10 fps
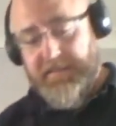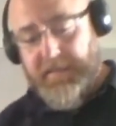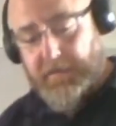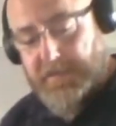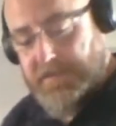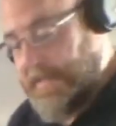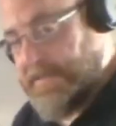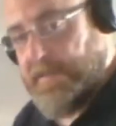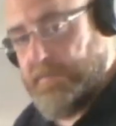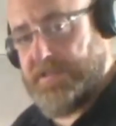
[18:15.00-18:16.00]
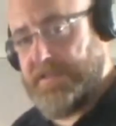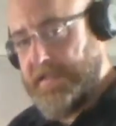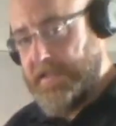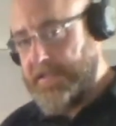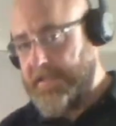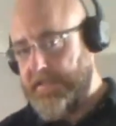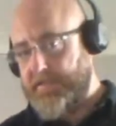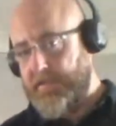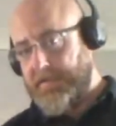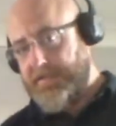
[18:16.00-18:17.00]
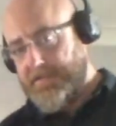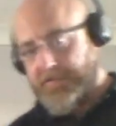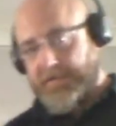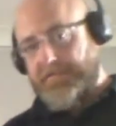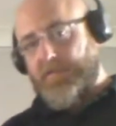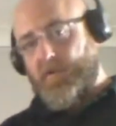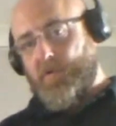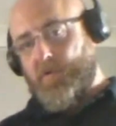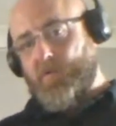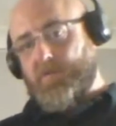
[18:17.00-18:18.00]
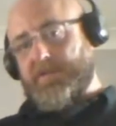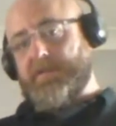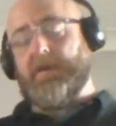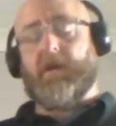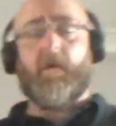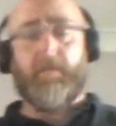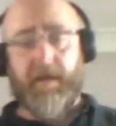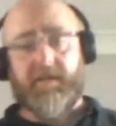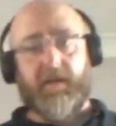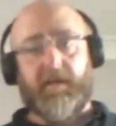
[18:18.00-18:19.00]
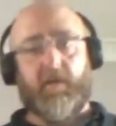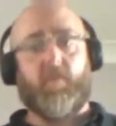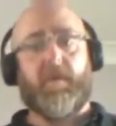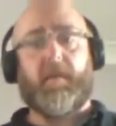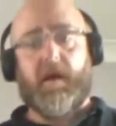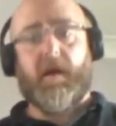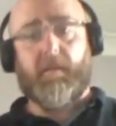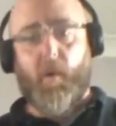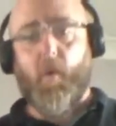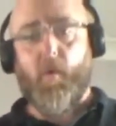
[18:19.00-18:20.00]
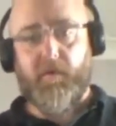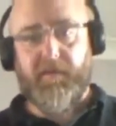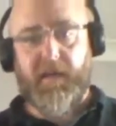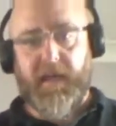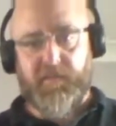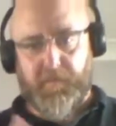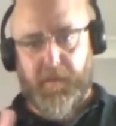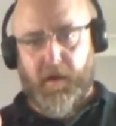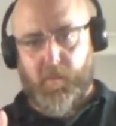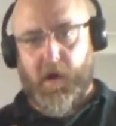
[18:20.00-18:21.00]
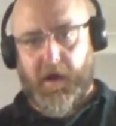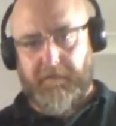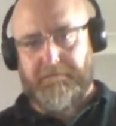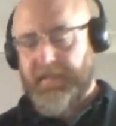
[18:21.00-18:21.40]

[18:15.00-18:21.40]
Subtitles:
The soundness testing procedure is nice and straightforward. Basically, we bung up all of the ends bar one.